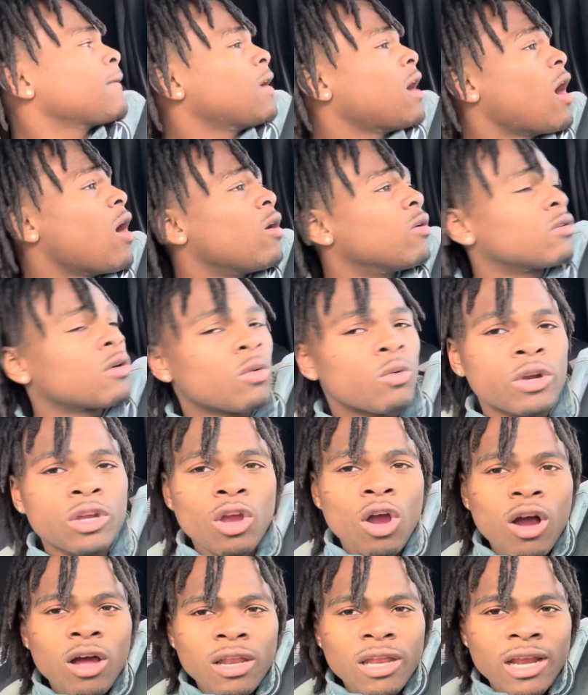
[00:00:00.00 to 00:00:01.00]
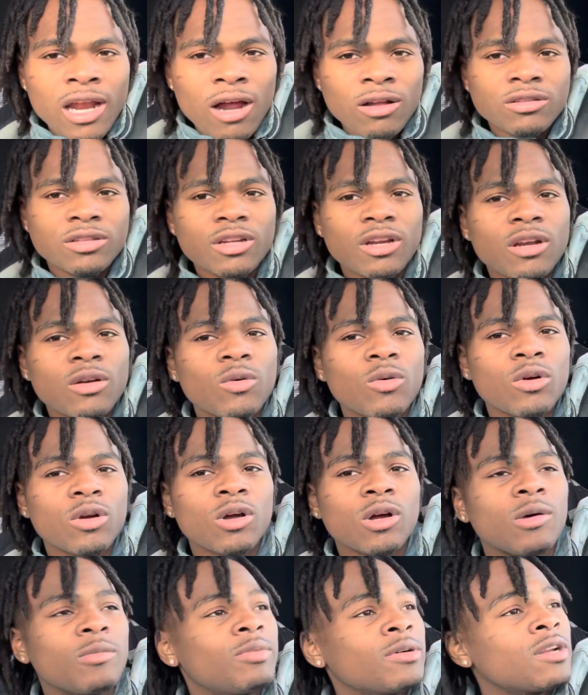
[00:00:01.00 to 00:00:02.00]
I don't know where y'all at out there in the world,